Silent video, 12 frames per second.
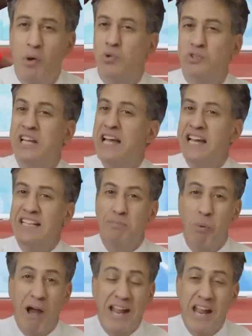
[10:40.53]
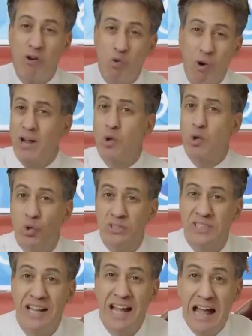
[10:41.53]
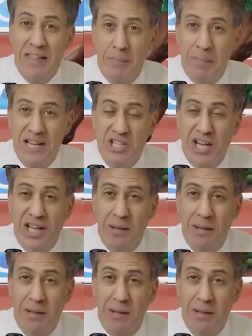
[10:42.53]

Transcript: Bolt is breaking records at the Beijing